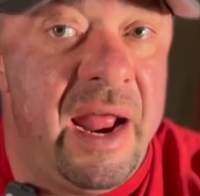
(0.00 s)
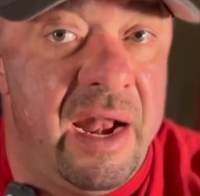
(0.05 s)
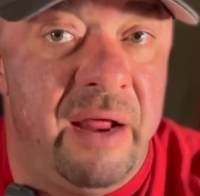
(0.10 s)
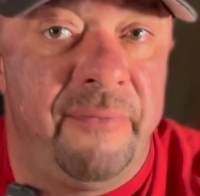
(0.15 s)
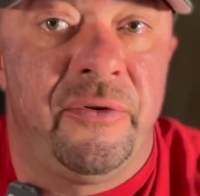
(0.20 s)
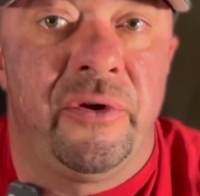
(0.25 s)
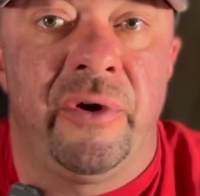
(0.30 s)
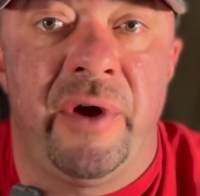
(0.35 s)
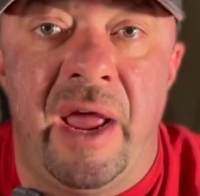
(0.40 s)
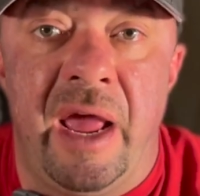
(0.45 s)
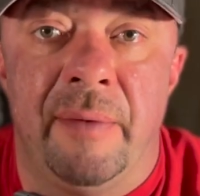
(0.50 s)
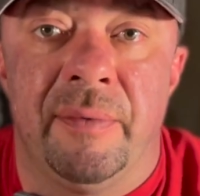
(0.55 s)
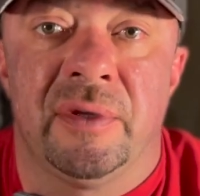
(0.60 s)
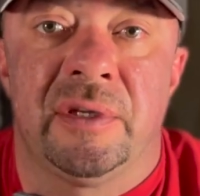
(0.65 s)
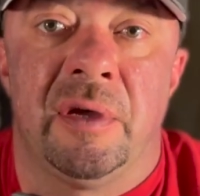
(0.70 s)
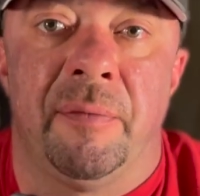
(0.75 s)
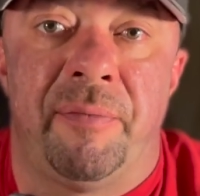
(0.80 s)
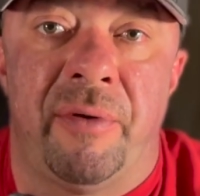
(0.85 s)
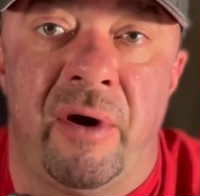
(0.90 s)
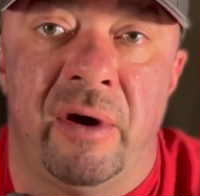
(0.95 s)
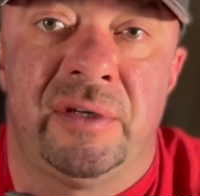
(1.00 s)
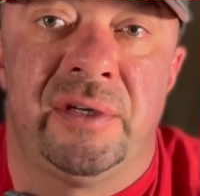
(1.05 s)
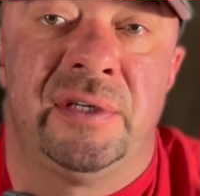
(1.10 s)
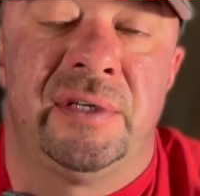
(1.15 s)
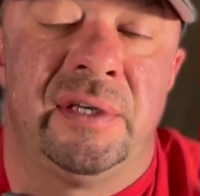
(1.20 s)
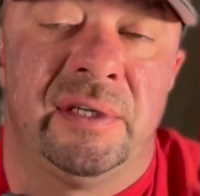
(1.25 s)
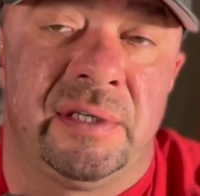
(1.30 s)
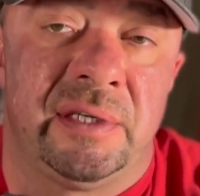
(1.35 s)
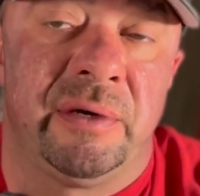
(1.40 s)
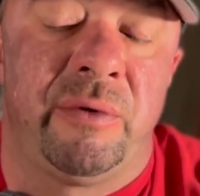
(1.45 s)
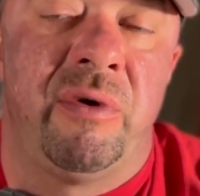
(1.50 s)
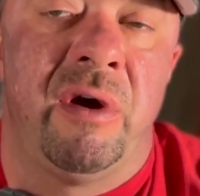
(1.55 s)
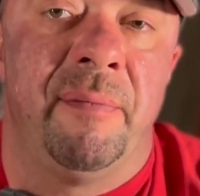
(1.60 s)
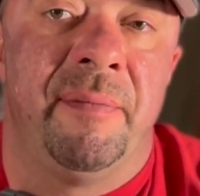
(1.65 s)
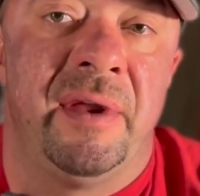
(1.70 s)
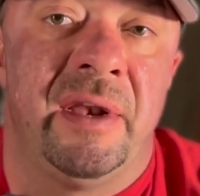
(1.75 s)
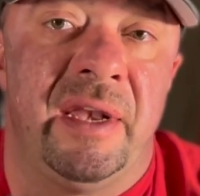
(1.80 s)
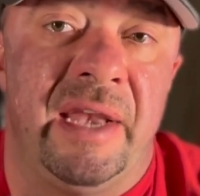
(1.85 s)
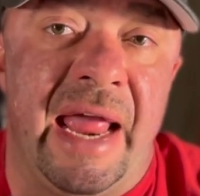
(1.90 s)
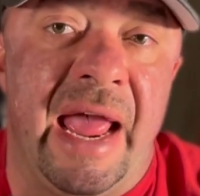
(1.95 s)
And if you're able to purchase this
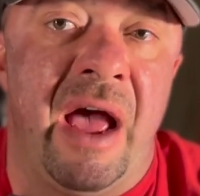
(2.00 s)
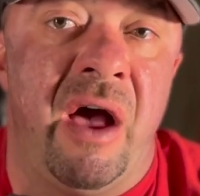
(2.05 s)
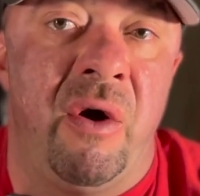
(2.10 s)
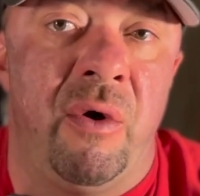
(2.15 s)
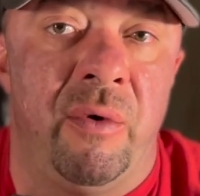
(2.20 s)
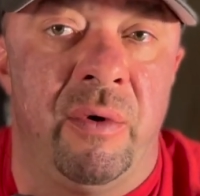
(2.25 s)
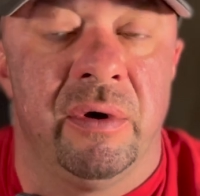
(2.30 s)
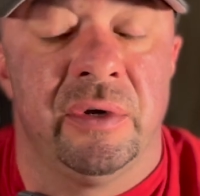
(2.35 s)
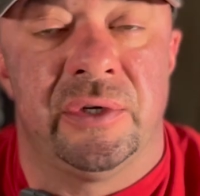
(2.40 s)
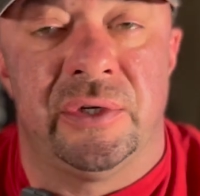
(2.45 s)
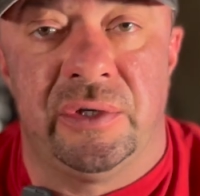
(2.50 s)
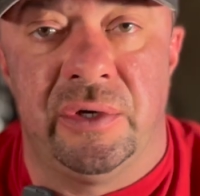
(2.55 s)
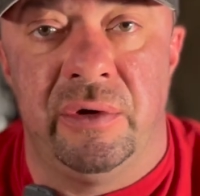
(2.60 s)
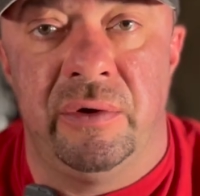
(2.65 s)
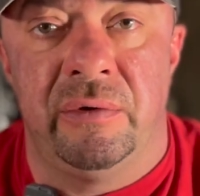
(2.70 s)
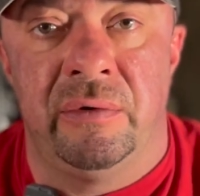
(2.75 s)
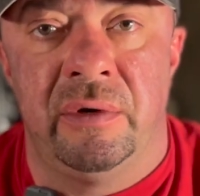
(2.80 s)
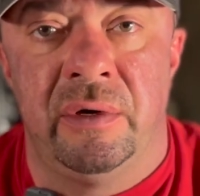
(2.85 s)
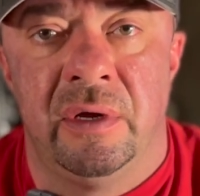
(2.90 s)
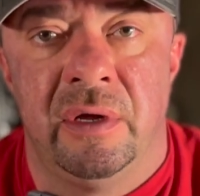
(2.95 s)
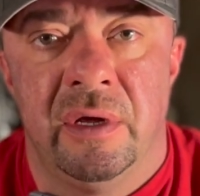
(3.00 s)
equipment now or soon,